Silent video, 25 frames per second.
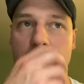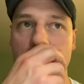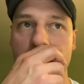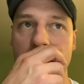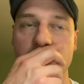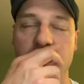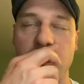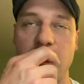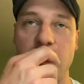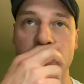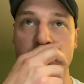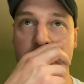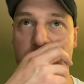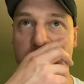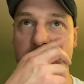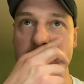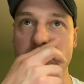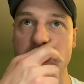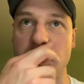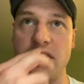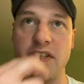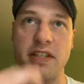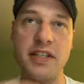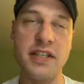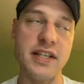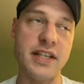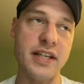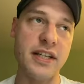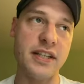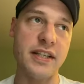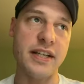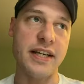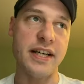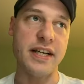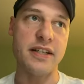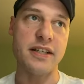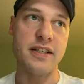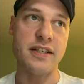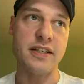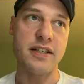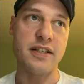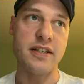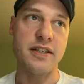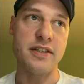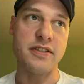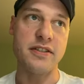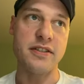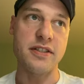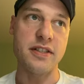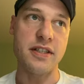If you've been to the Atlanta
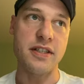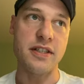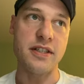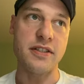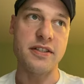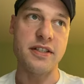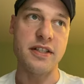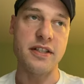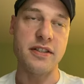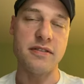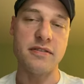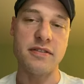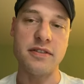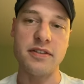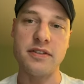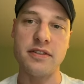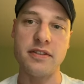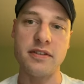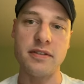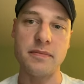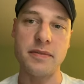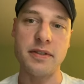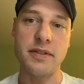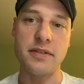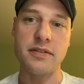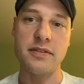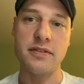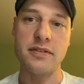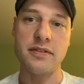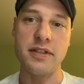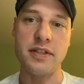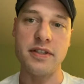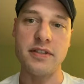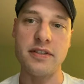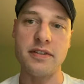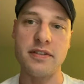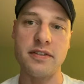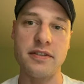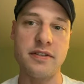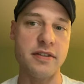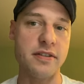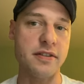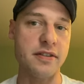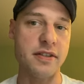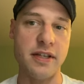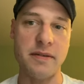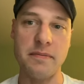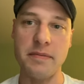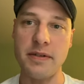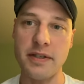and St. Louis tournaments, it's the
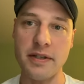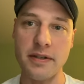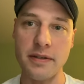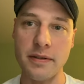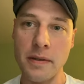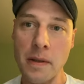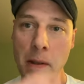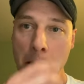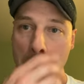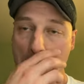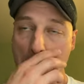same deal.